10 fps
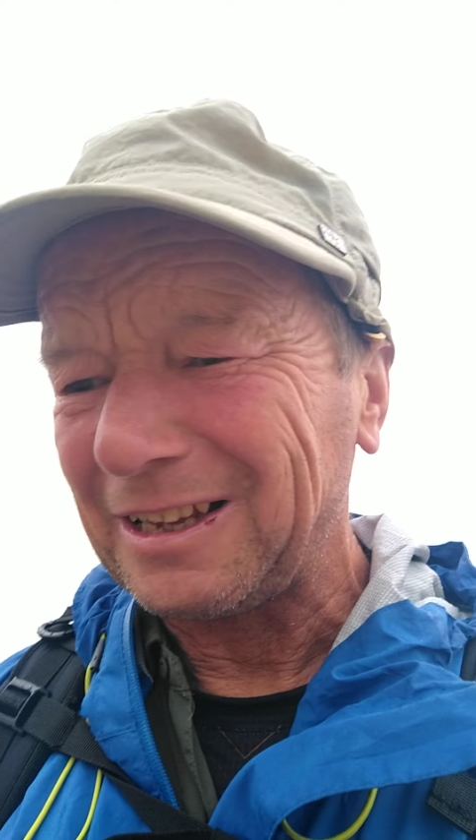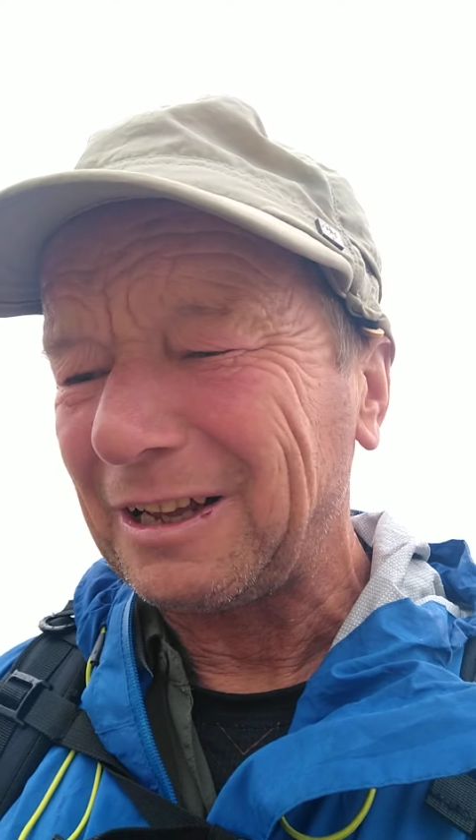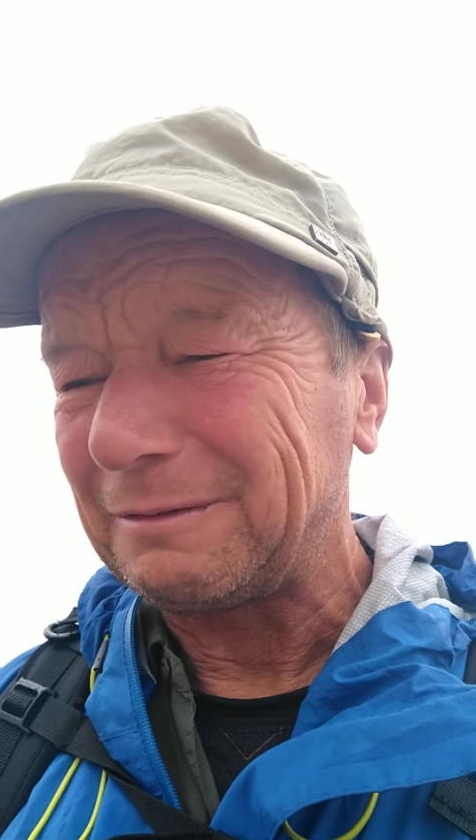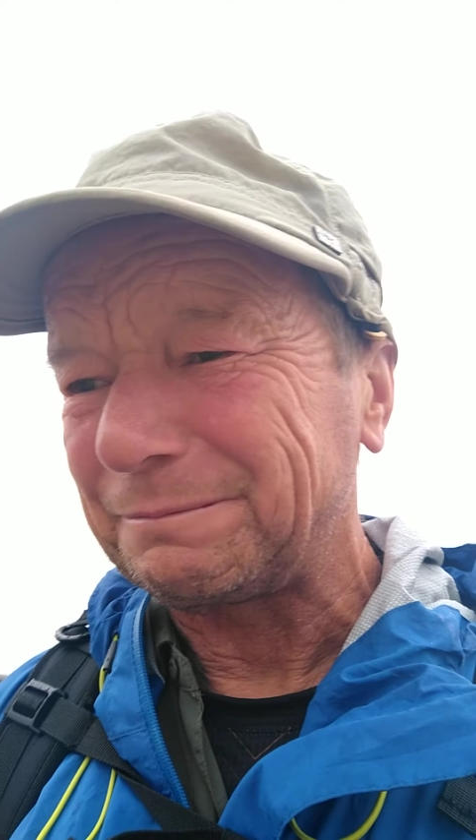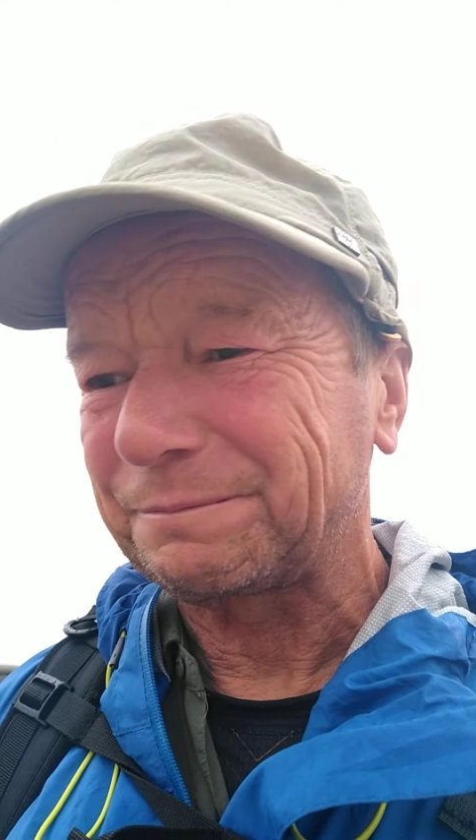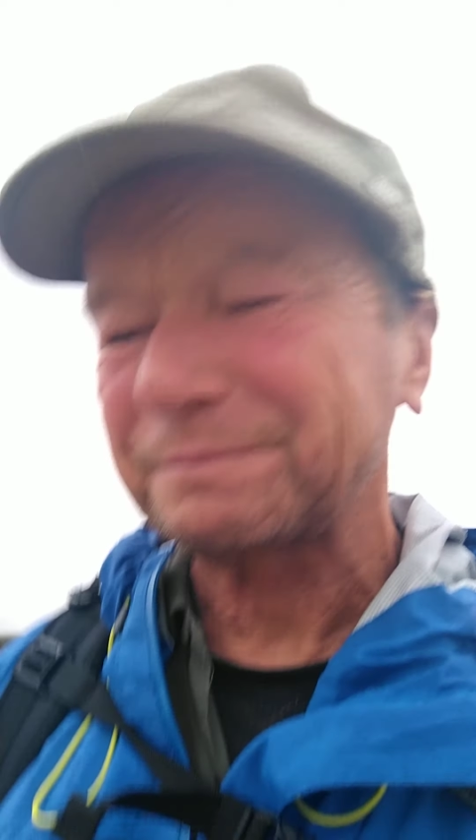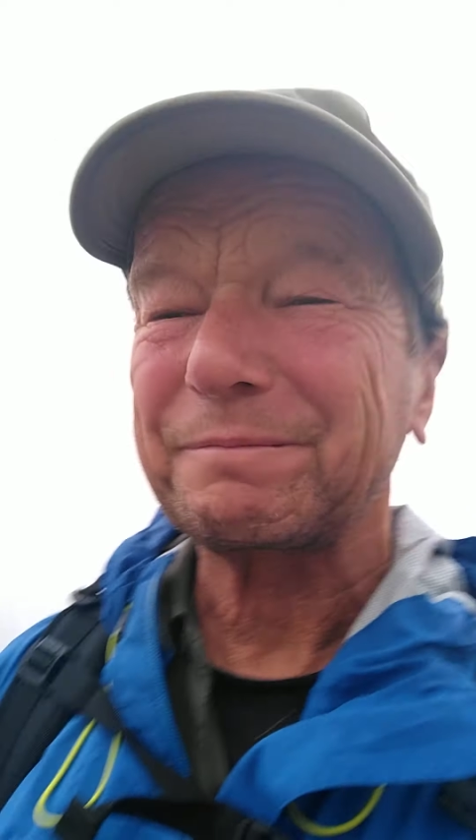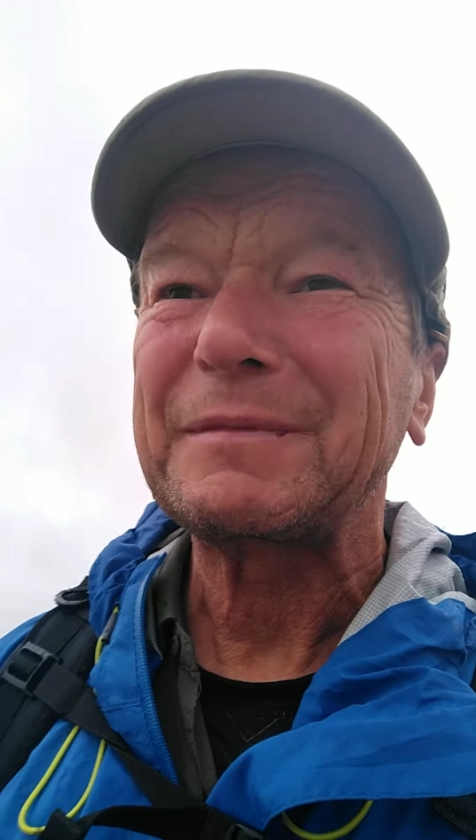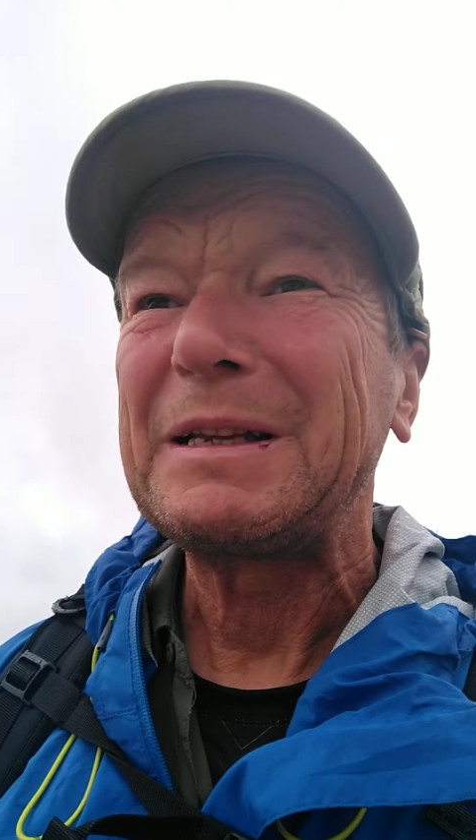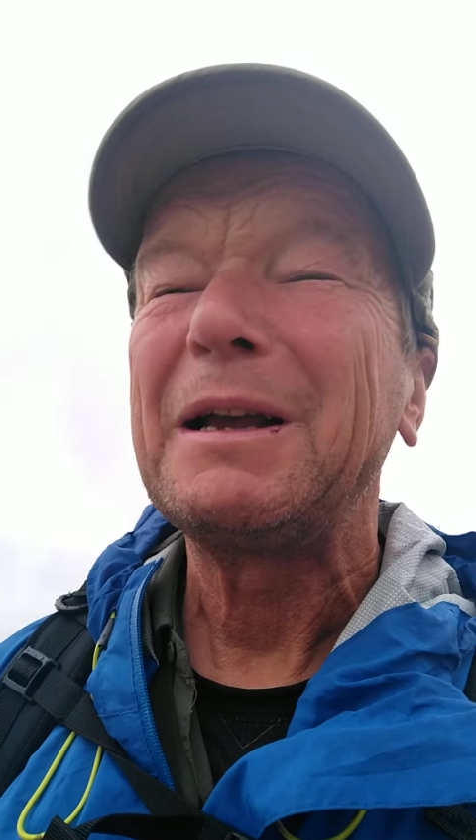Um,
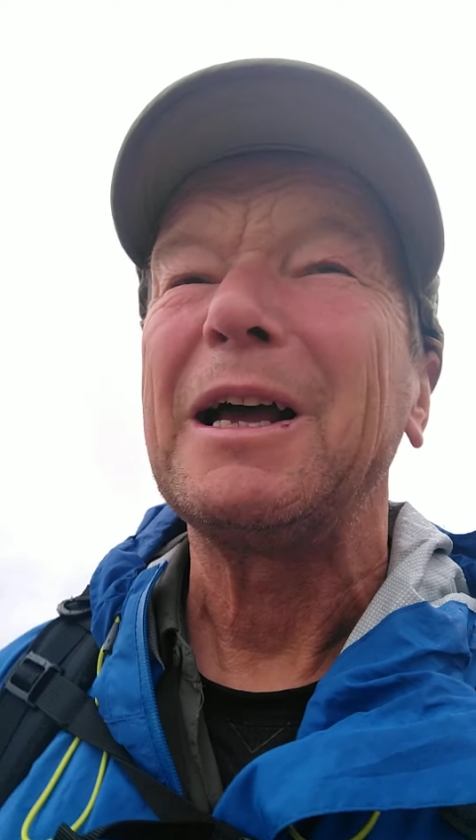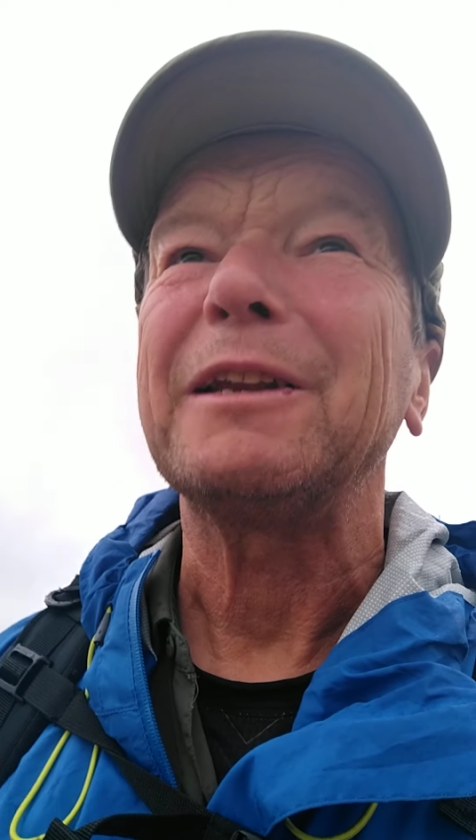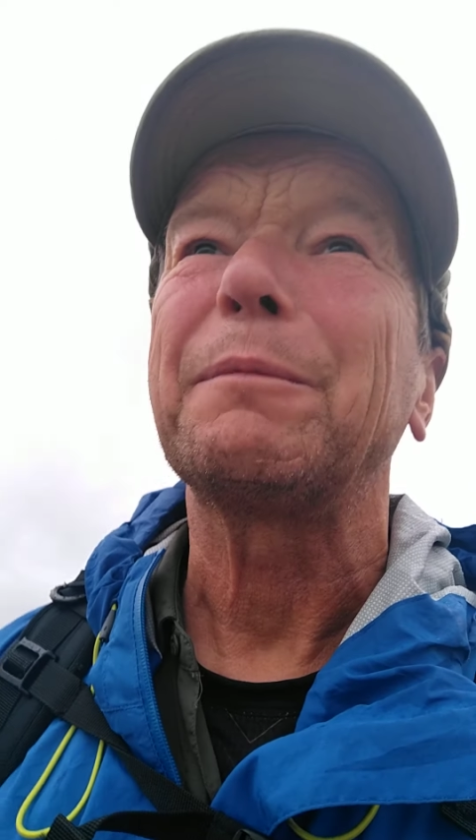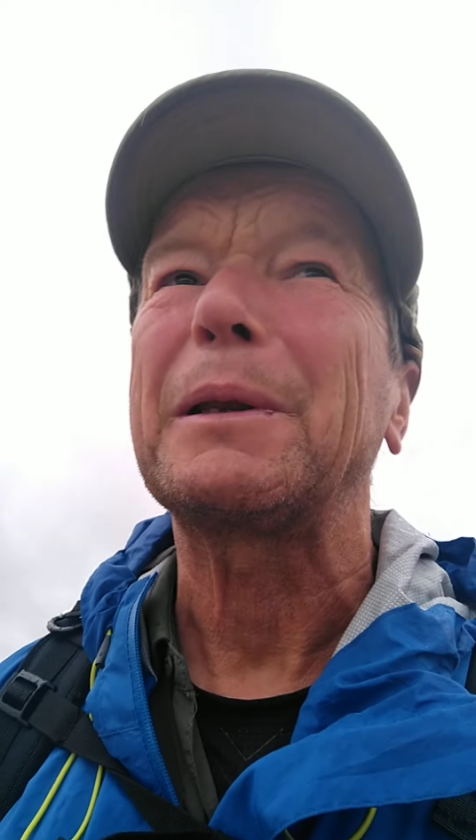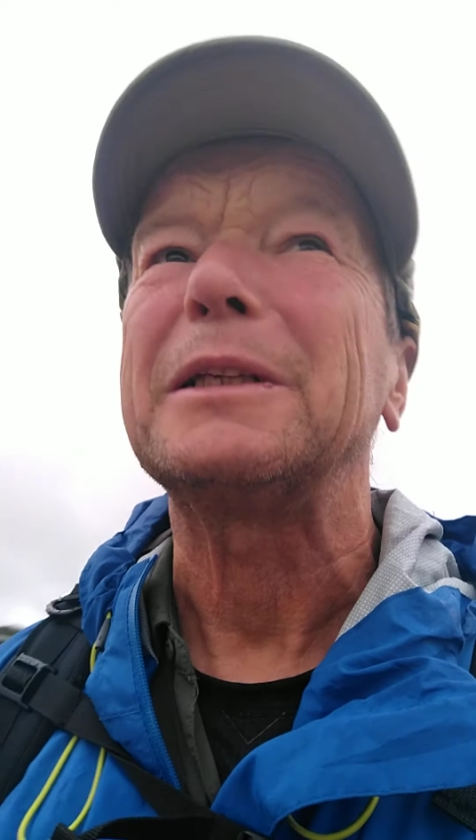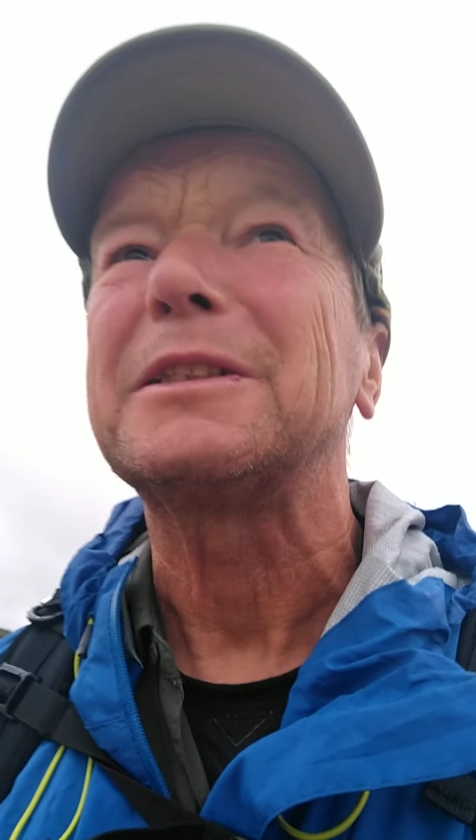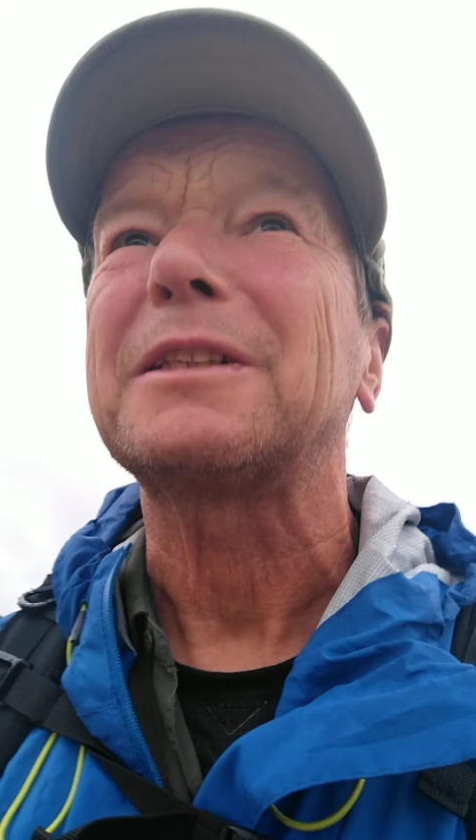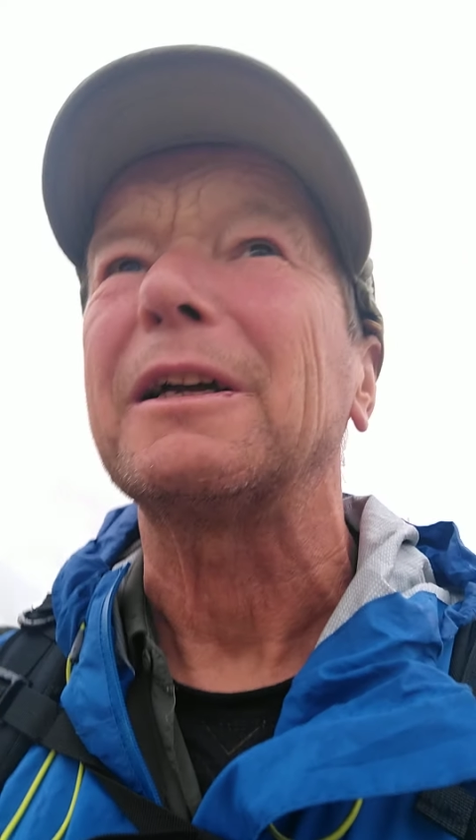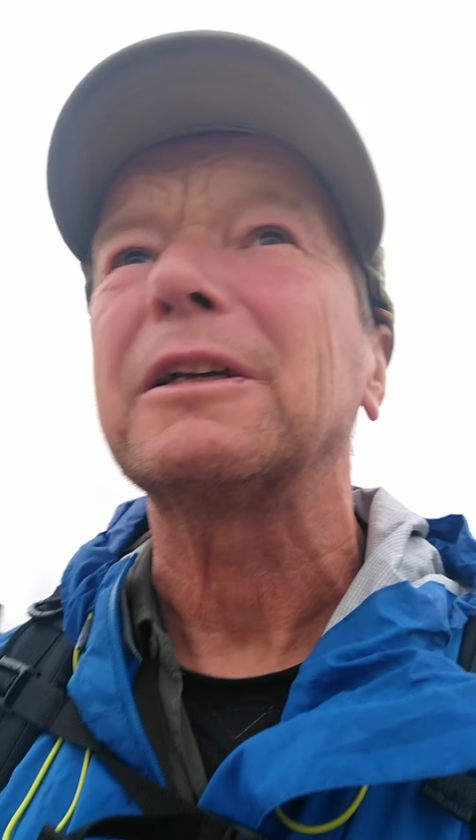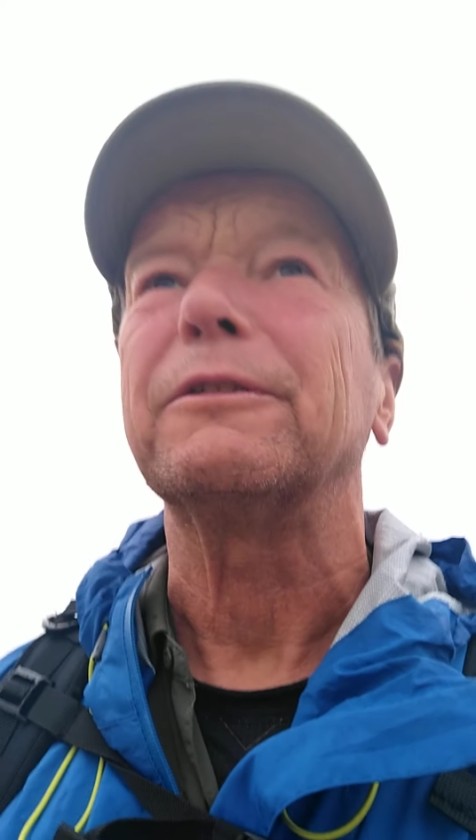and the place
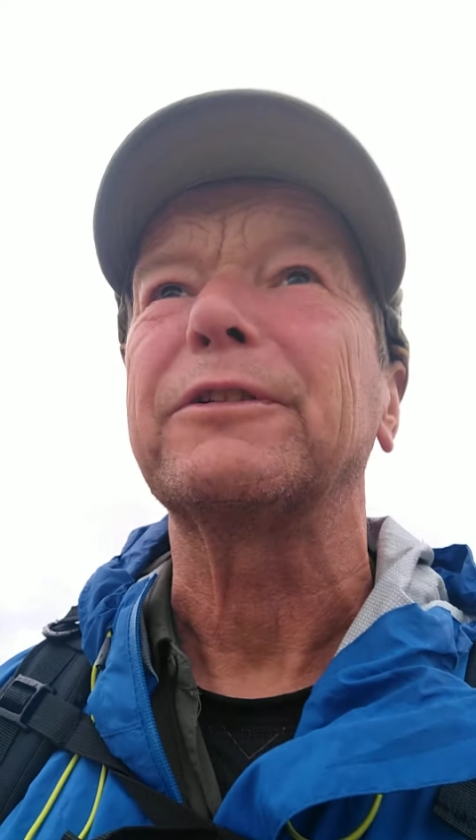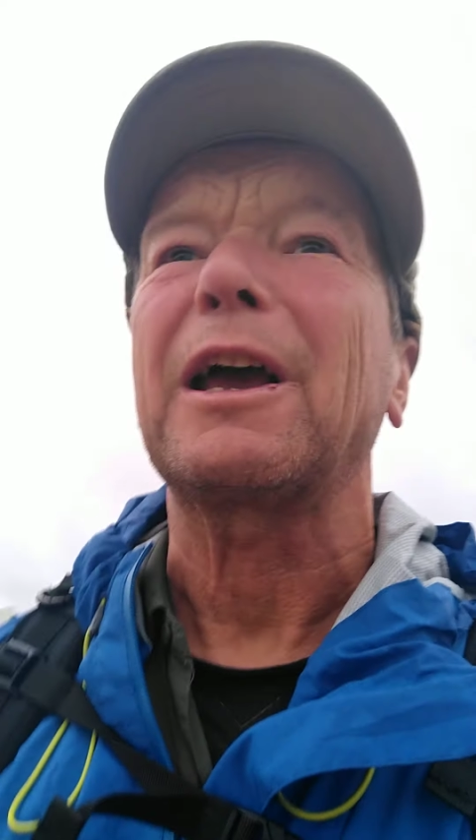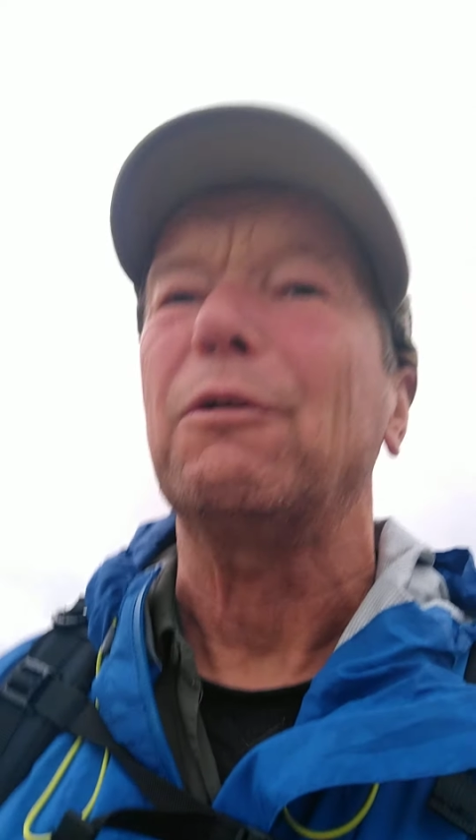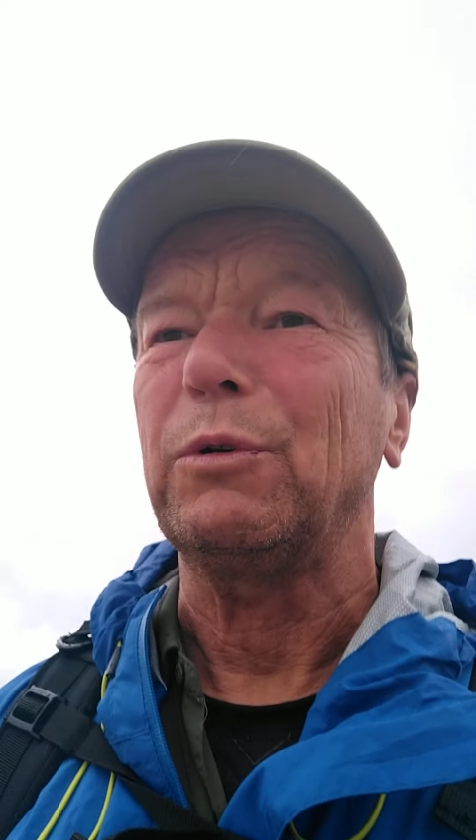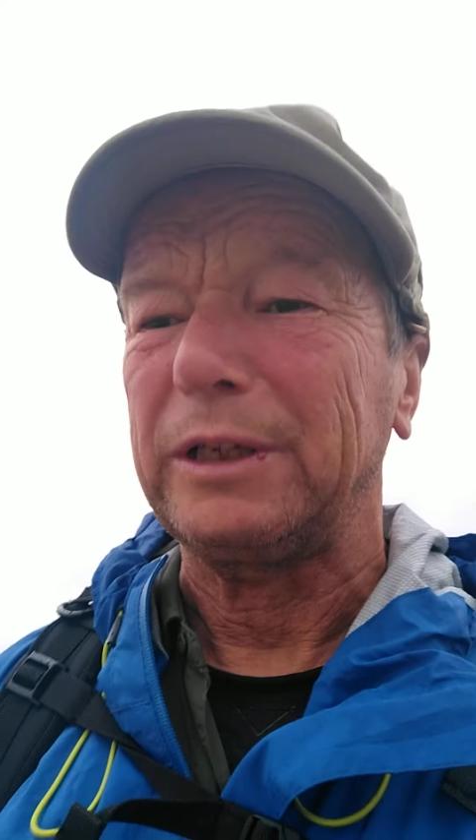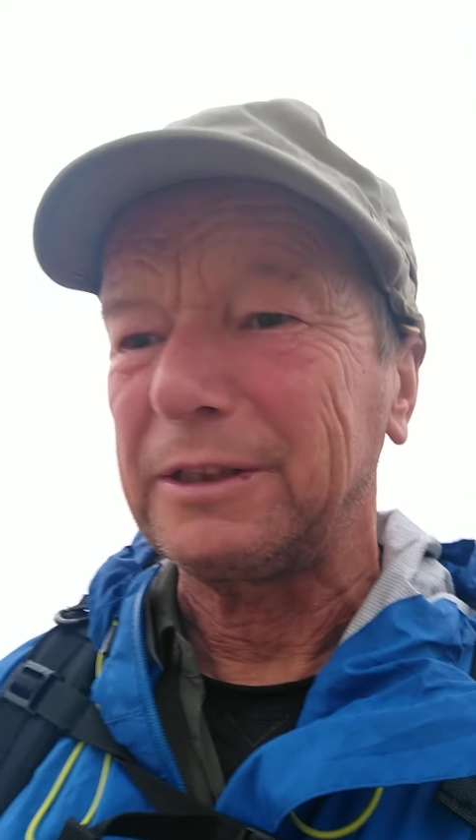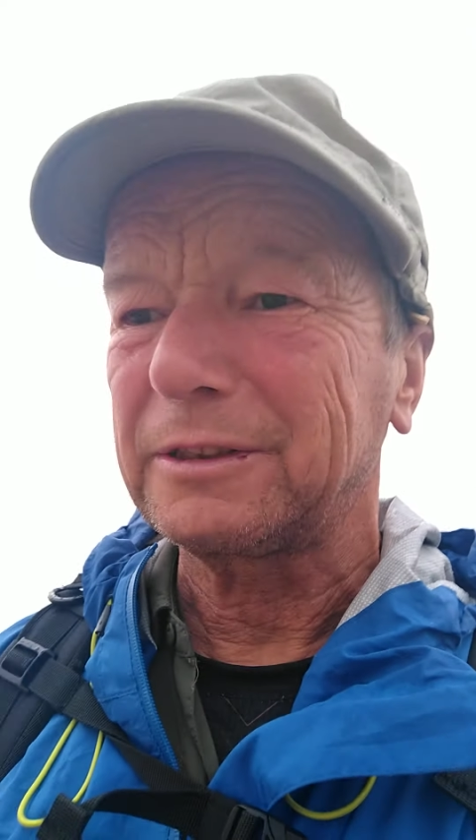stank of cat wee,